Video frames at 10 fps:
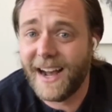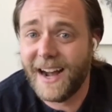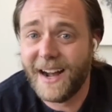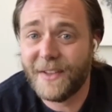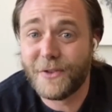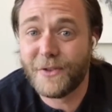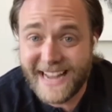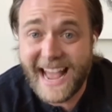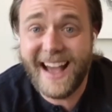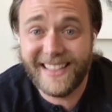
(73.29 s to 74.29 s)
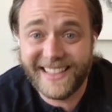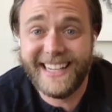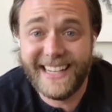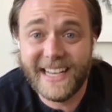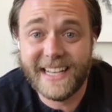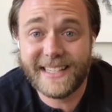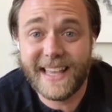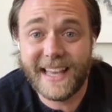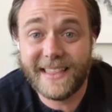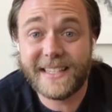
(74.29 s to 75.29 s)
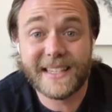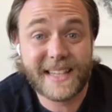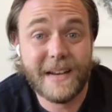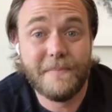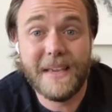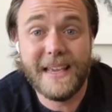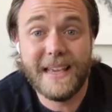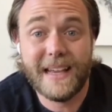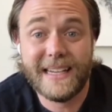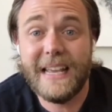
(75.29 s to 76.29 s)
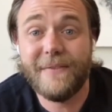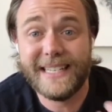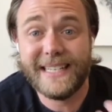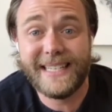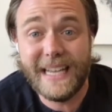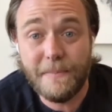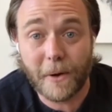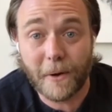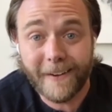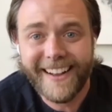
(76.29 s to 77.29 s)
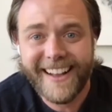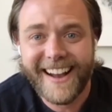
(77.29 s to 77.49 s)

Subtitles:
The reality is that this is going to be an even deeper